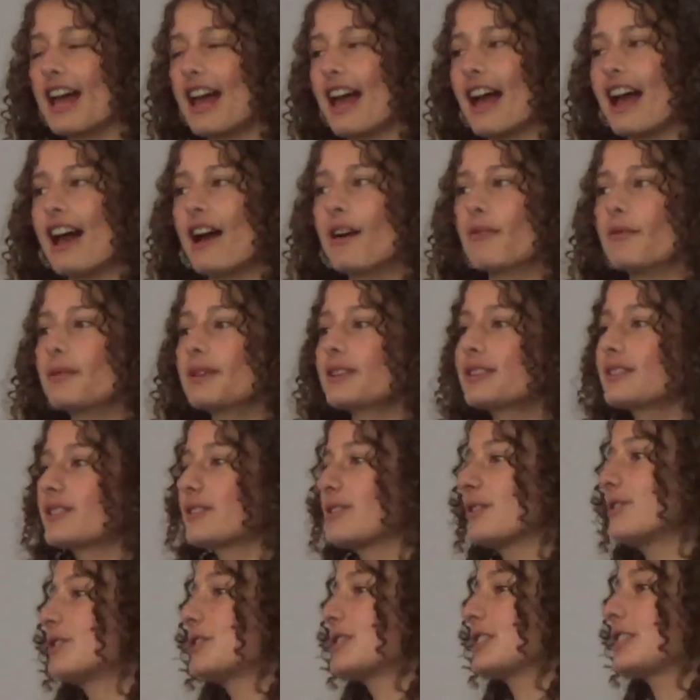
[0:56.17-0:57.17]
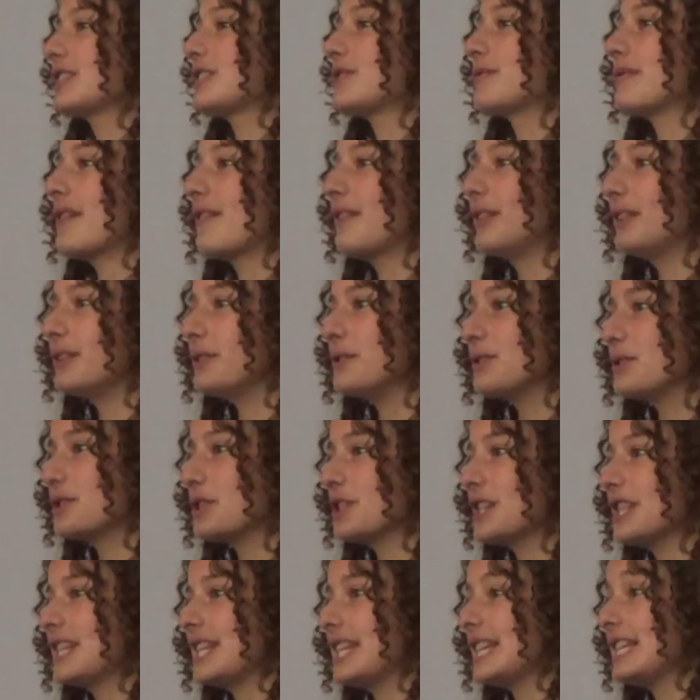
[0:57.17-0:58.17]
how would a socialist
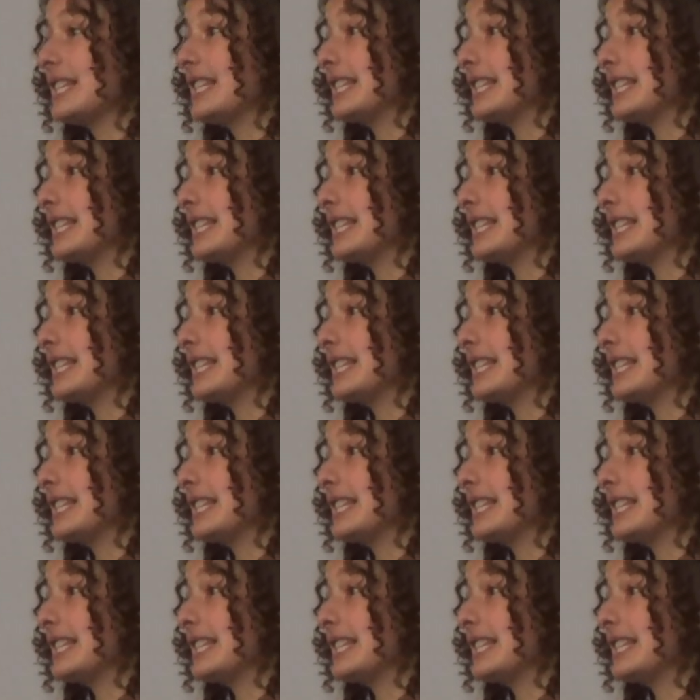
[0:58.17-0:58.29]
revolution